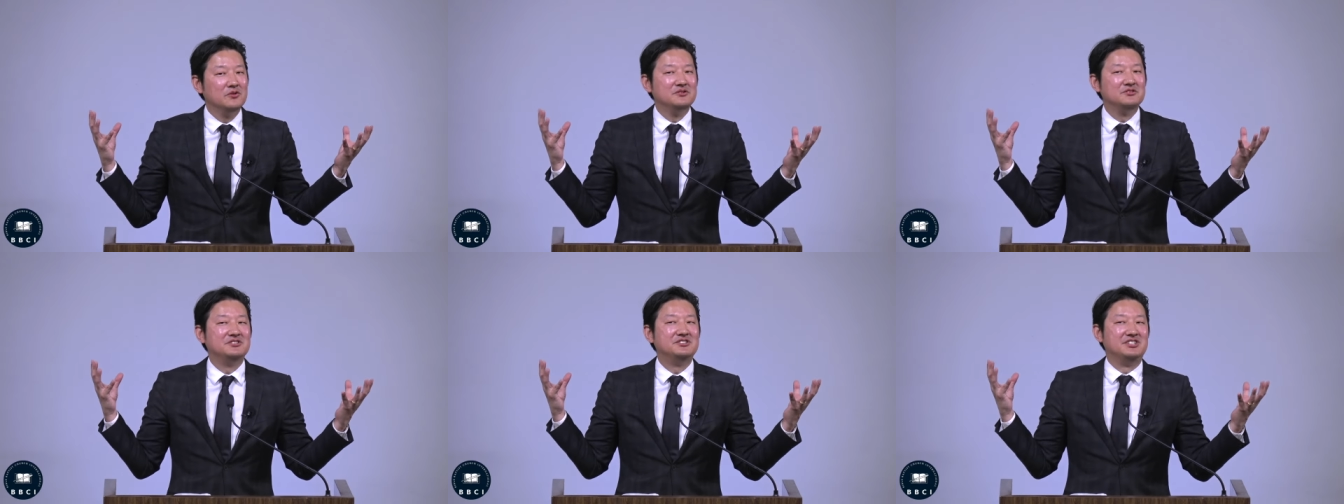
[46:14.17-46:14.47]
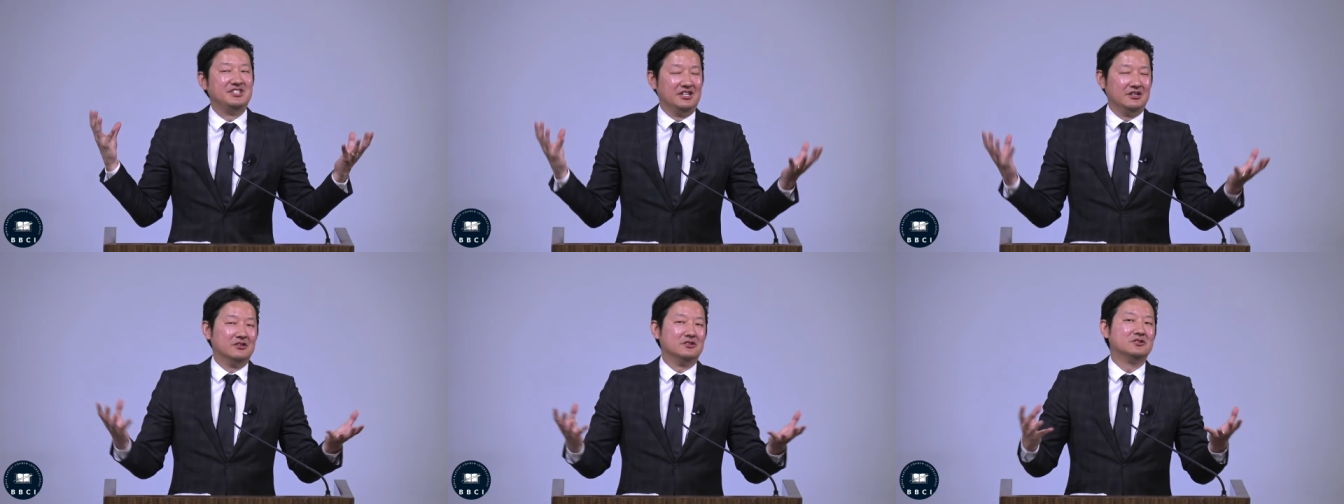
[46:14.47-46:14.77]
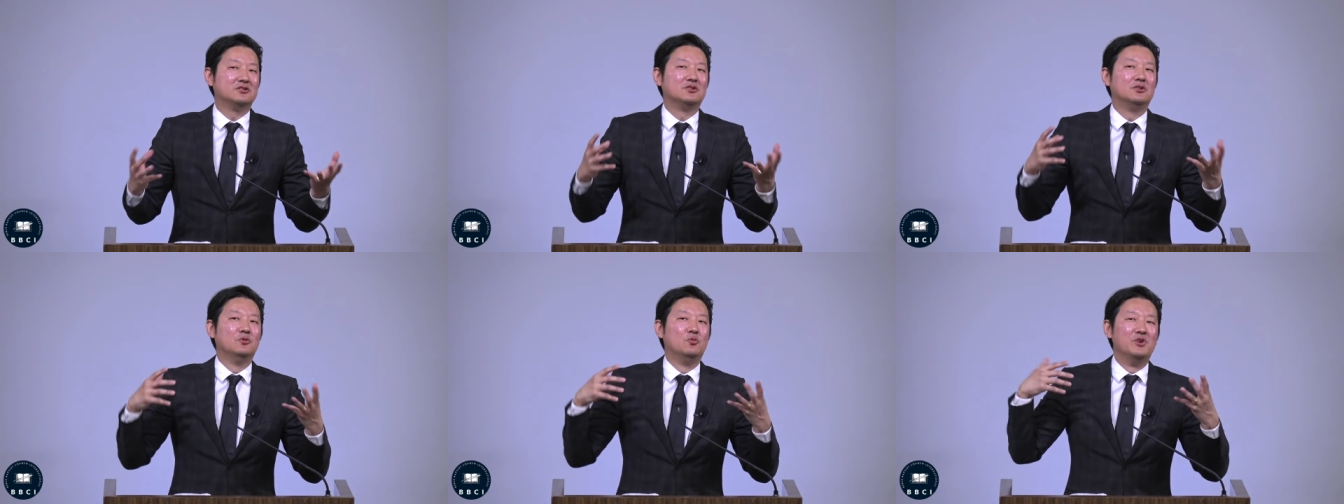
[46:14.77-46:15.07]
zeal
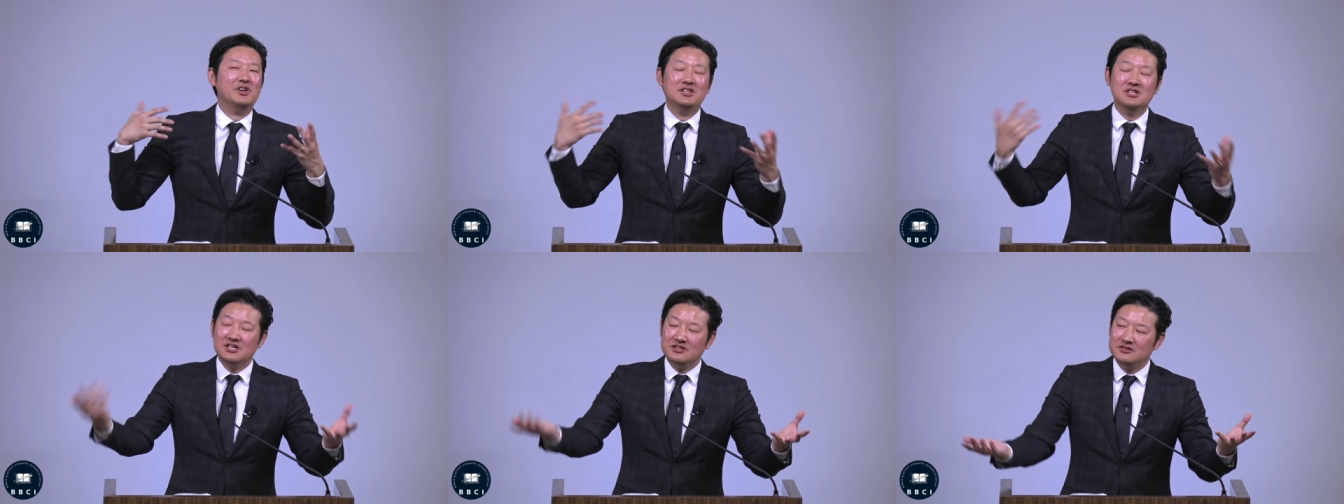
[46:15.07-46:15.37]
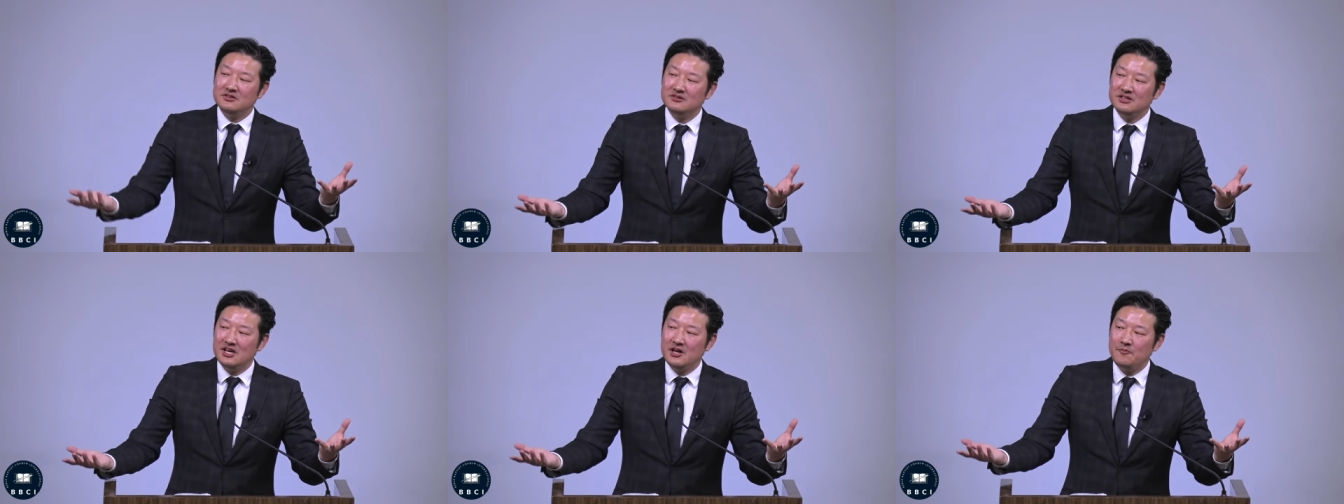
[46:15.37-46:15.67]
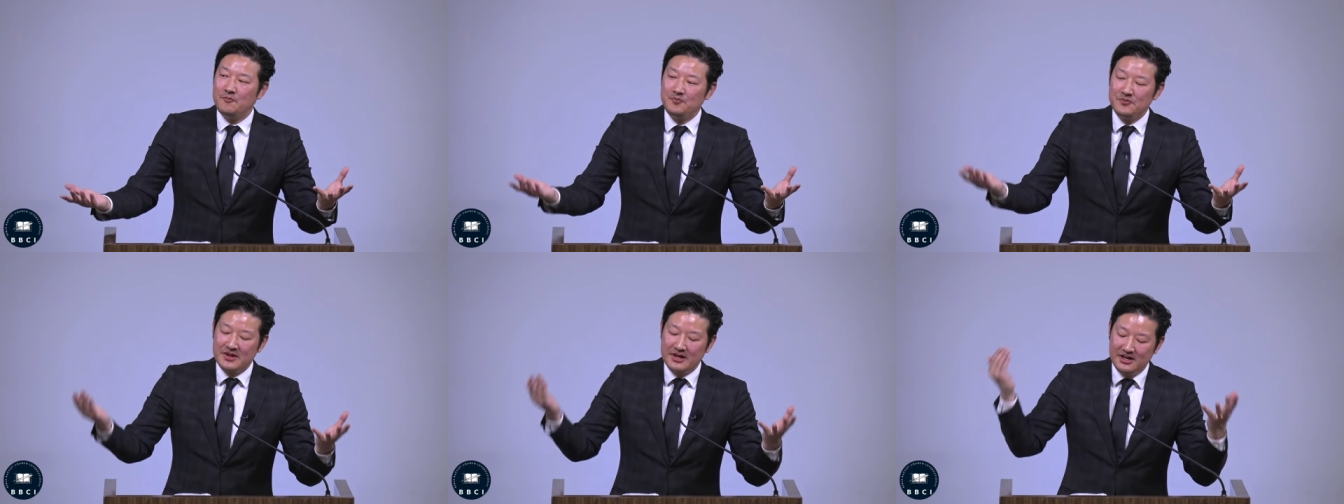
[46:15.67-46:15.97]
to witness to them,
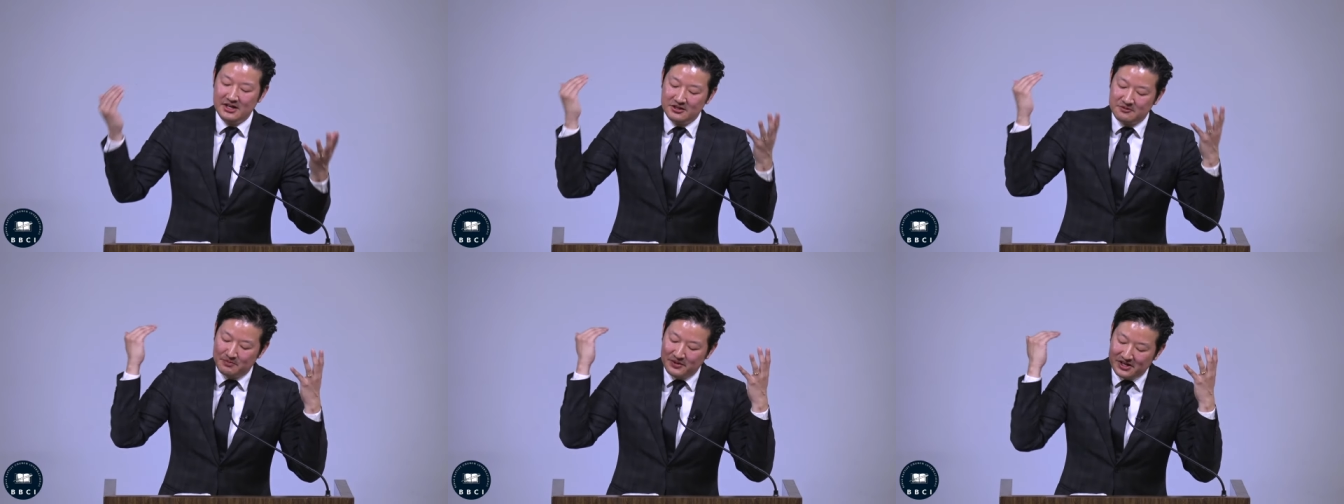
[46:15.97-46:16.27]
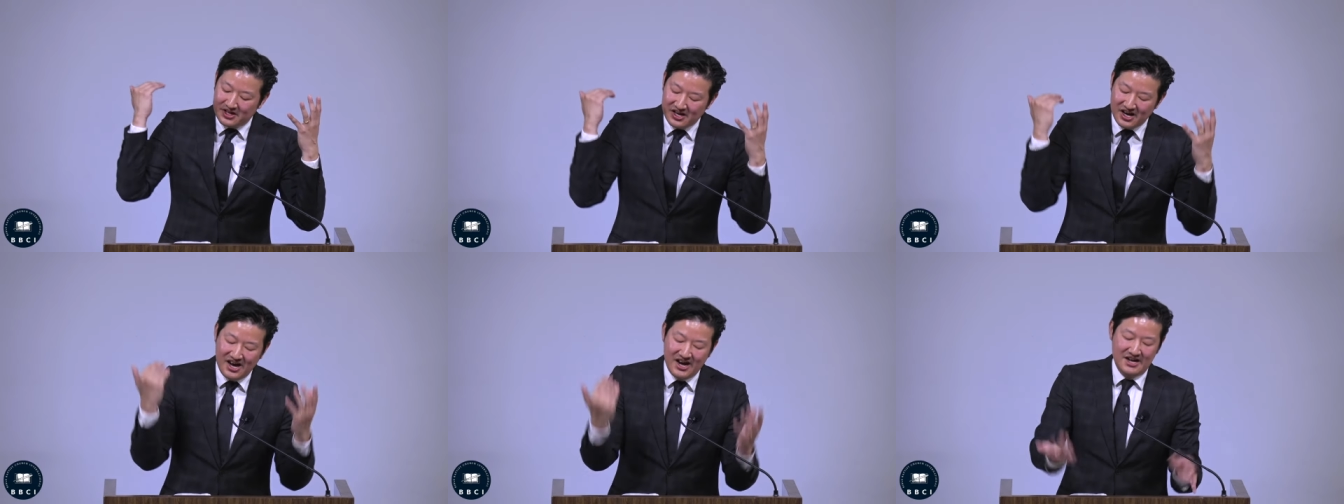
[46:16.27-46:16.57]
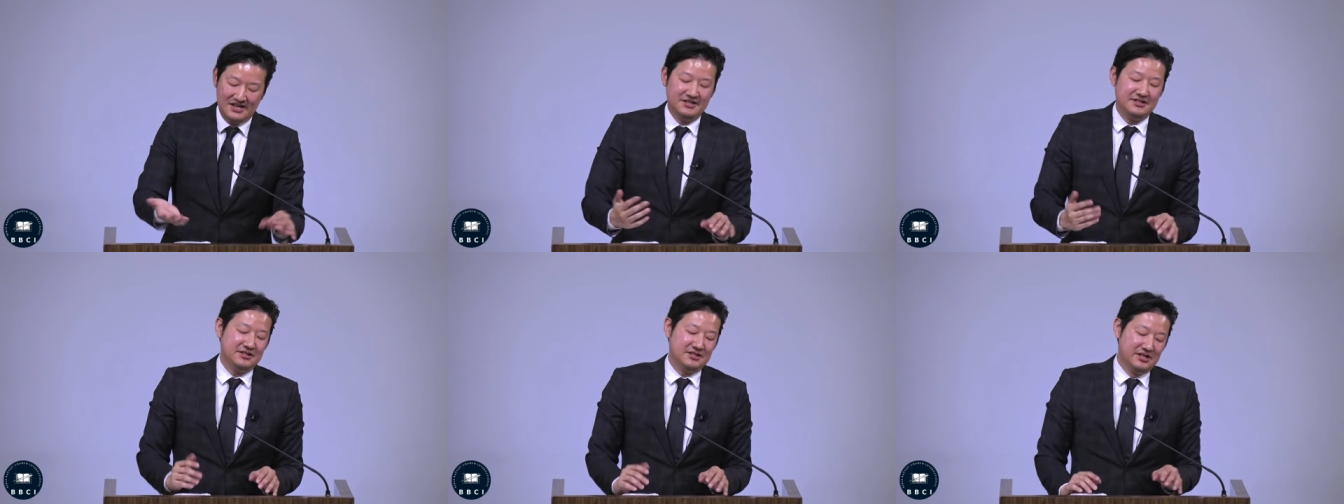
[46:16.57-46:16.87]
it's
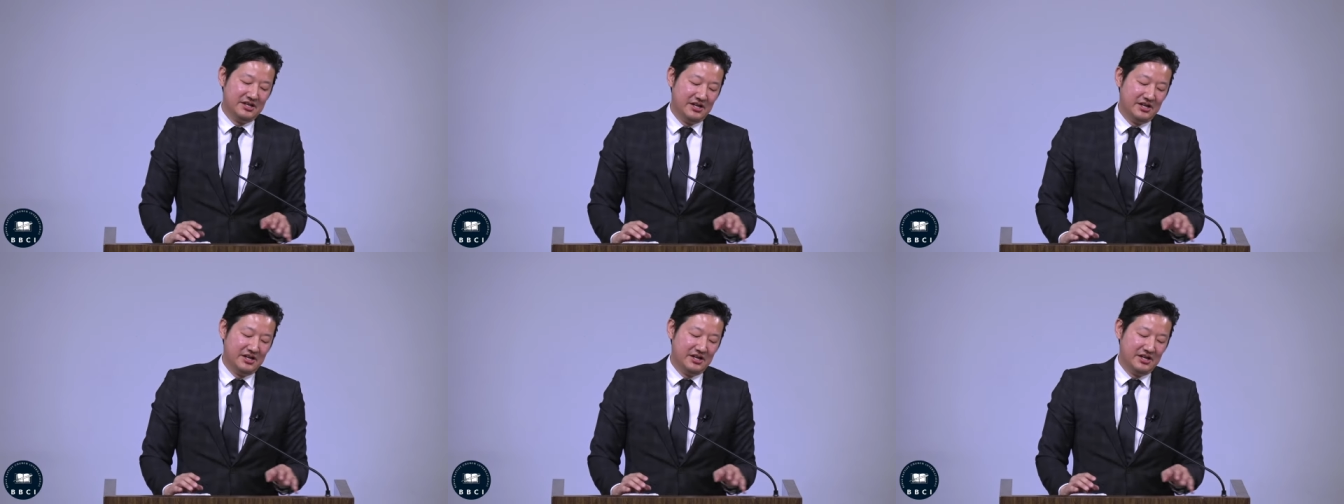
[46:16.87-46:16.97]
because